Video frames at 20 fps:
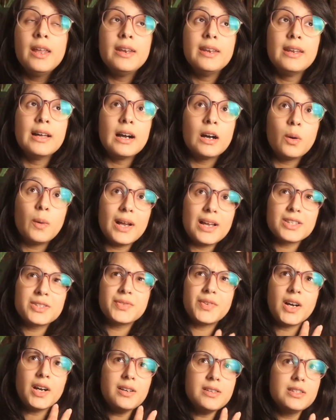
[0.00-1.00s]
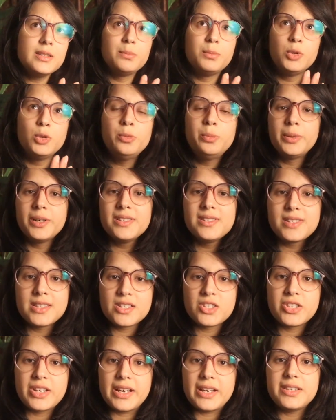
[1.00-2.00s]
Now, as far as the blueprint
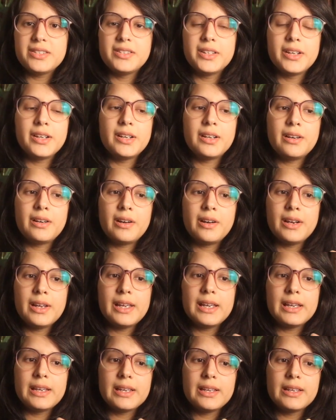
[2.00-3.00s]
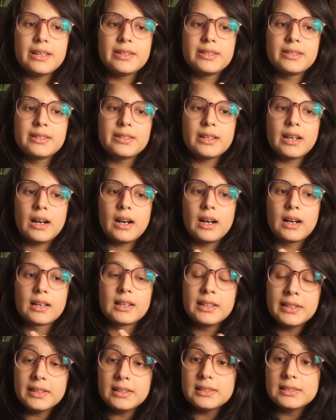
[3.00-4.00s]
suggests, there is
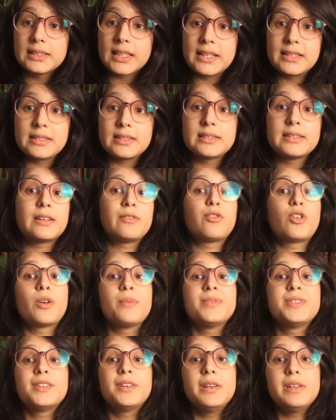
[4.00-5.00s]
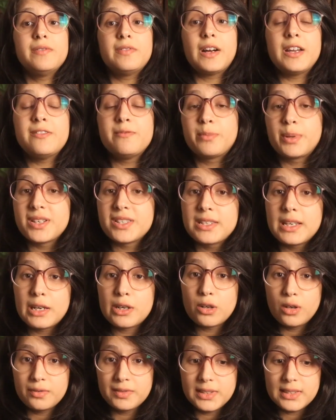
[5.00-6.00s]
clinical sciences that forms
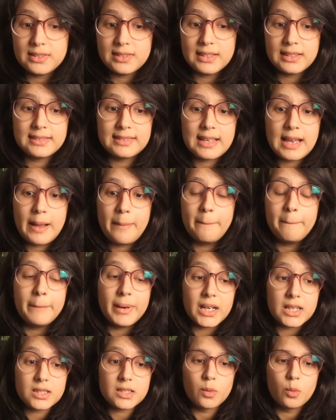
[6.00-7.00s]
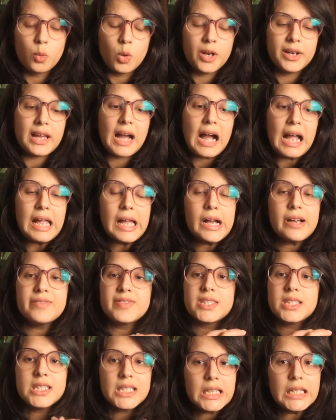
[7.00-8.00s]
35% of this exam, but what I have
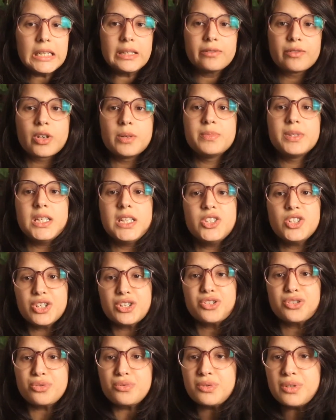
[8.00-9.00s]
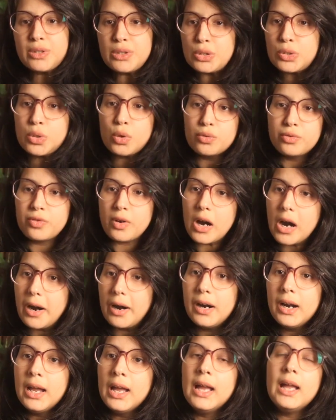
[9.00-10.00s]
seen from teaching students so
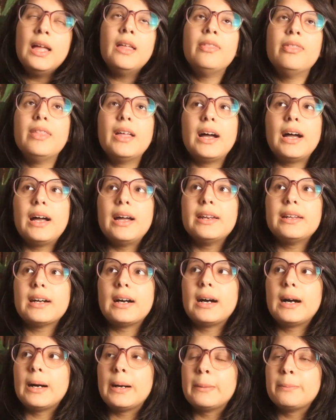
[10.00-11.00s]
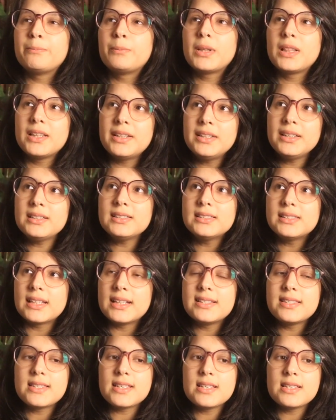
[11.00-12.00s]
far that clinical
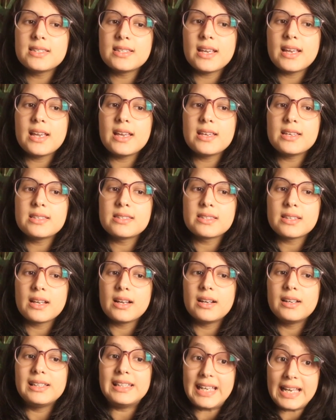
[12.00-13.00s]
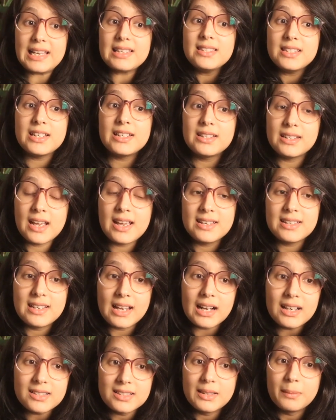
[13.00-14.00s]
sciences is, yes, it
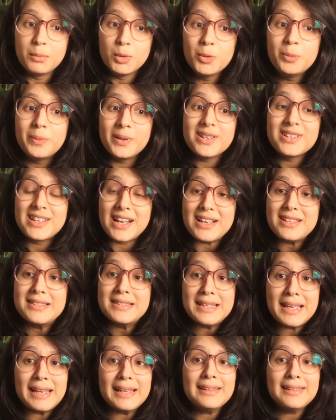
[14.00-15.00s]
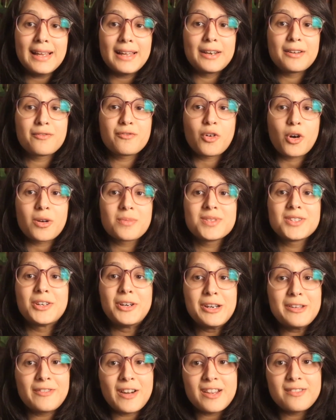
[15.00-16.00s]
does, the blueprint does say that it forms
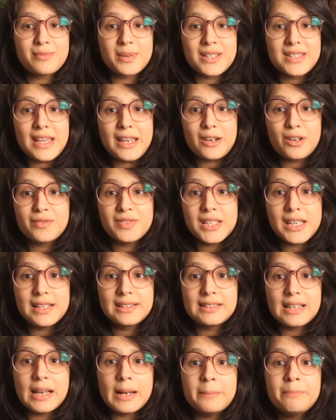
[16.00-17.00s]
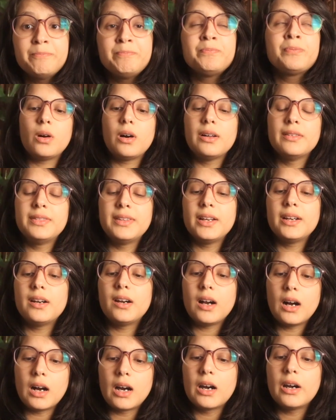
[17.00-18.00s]
35% of the exam.
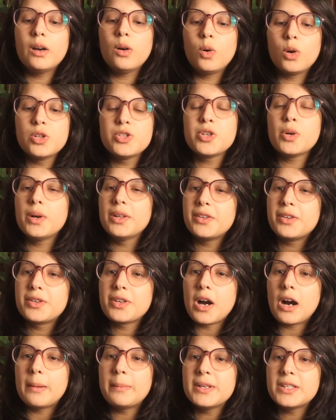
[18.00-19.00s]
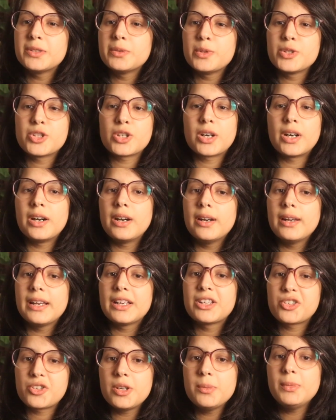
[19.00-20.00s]
There are also other topics which are
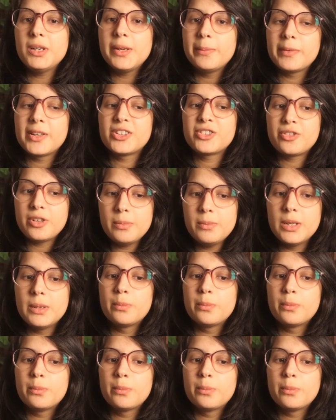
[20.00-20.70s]
extremely